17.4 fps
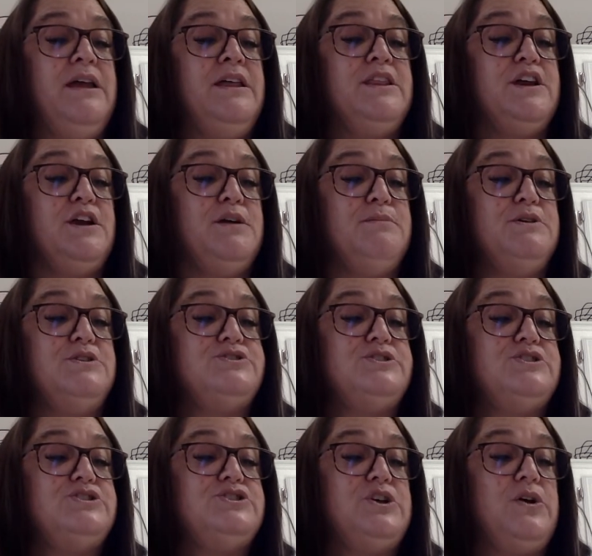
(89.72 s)
The
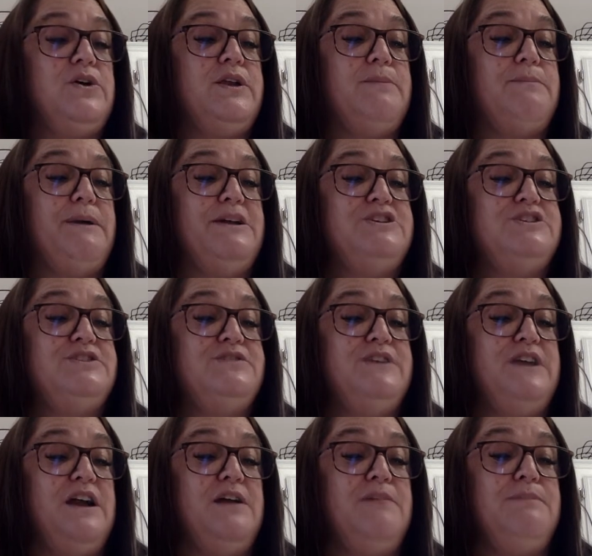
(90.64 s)
commercial showed a bunch of
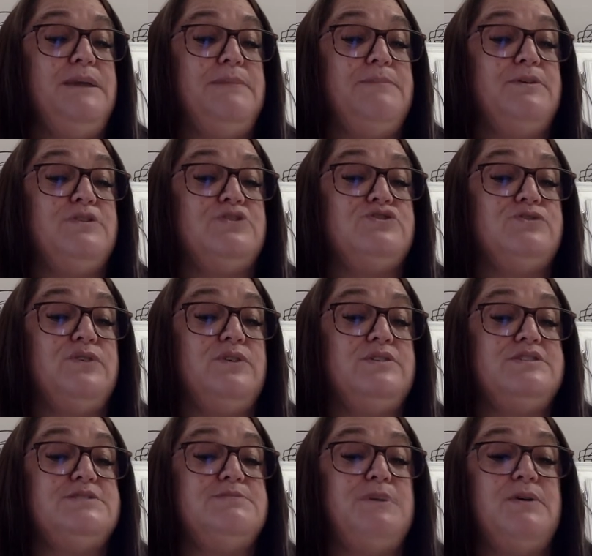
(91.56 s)
young people
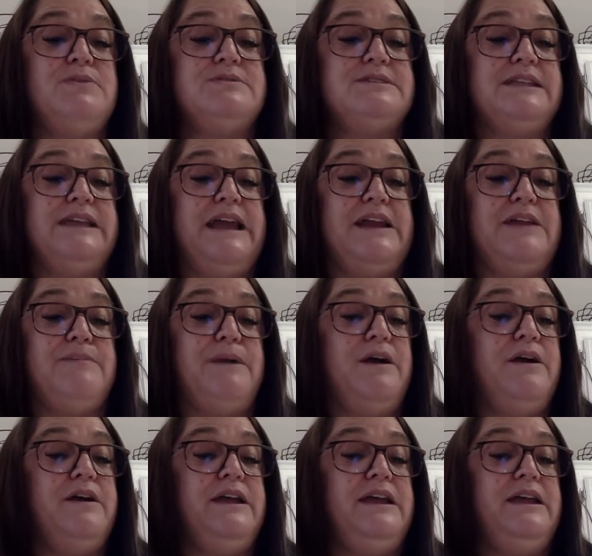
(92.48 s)
supposedly at a
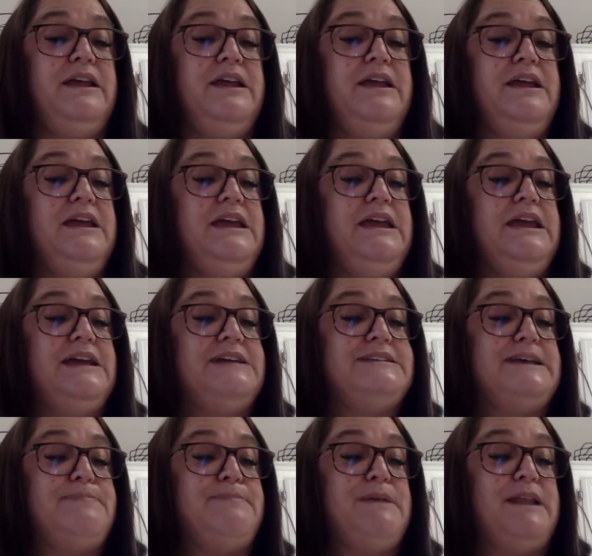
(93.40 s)
party,
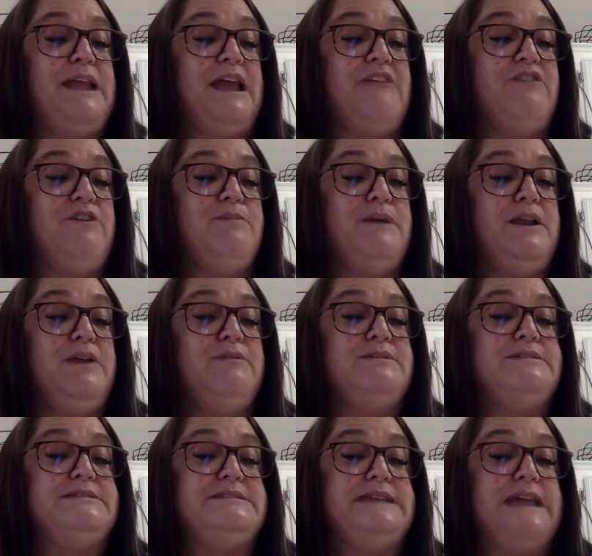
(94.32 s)
except that everybody
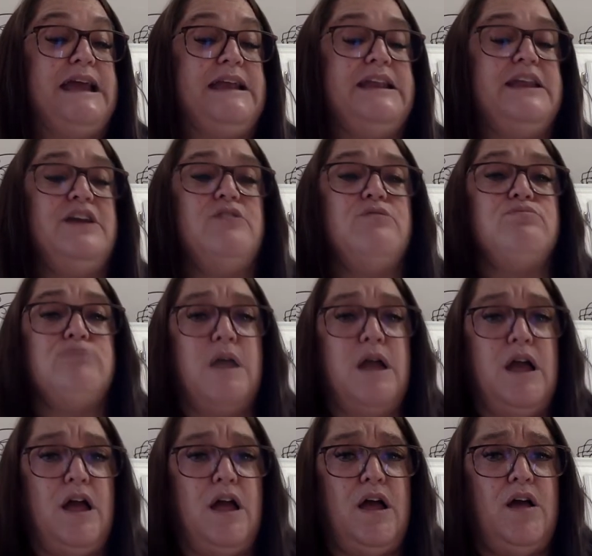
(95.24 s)
was standing
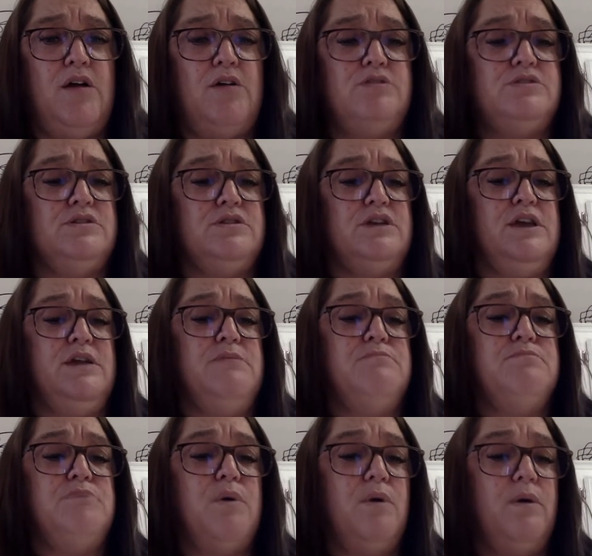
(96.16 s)
around looking
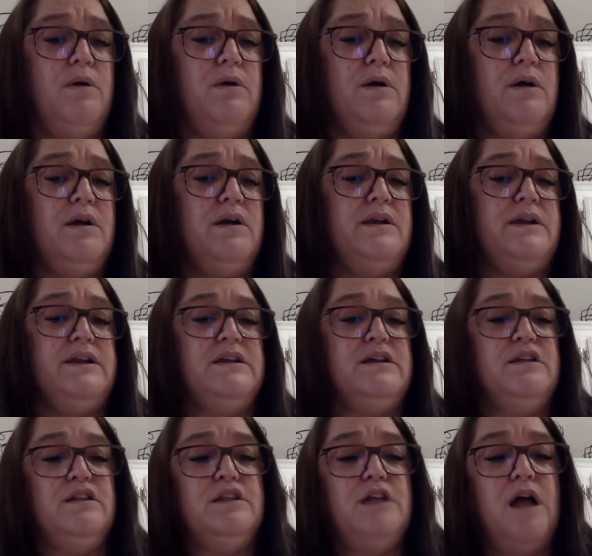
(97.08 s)
bored and
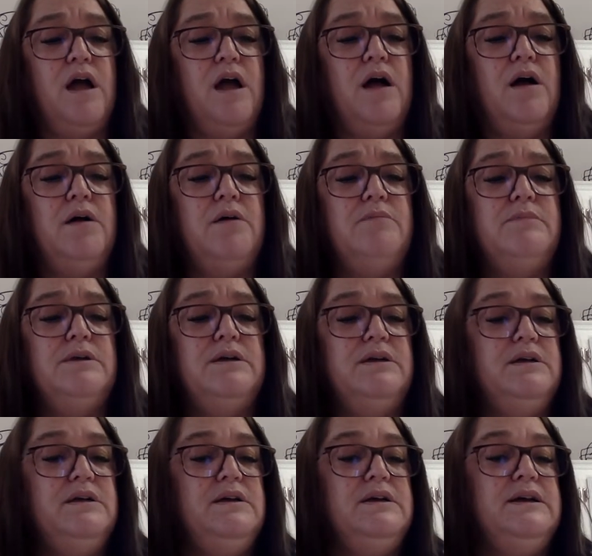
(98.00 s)
glum,
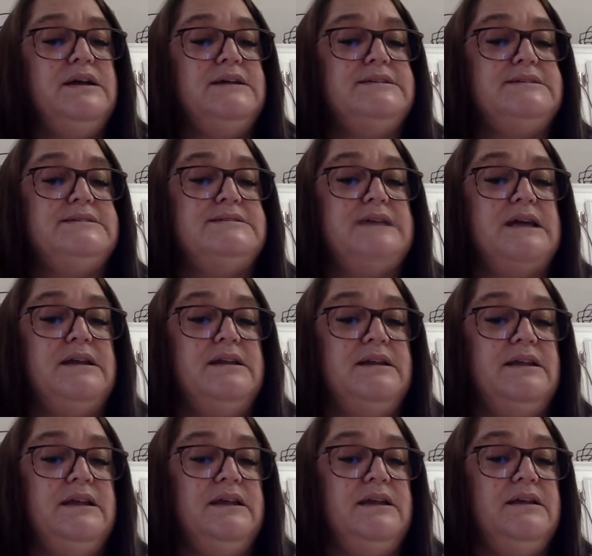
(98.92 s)
and
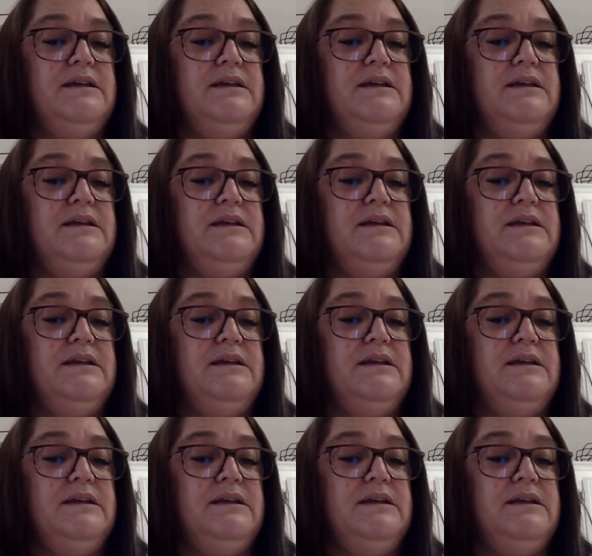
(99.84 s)
suddenly